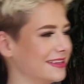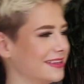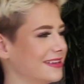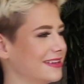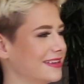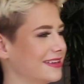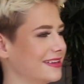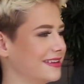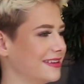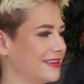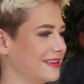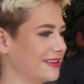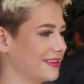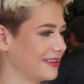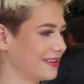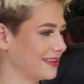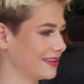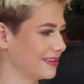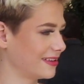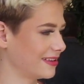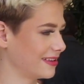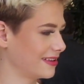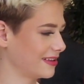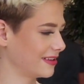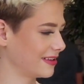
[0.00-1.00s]

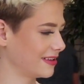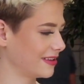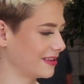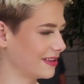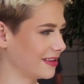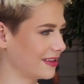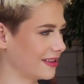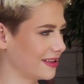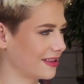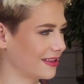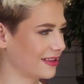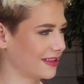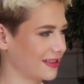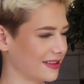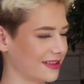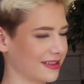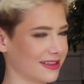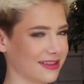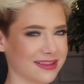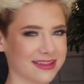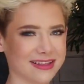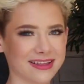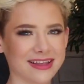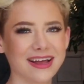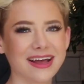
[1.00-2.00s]

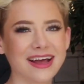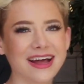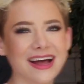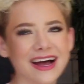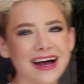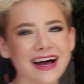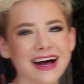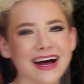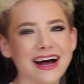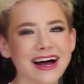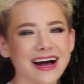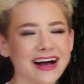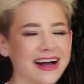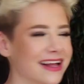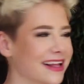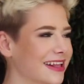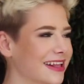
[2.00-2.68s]
(silent)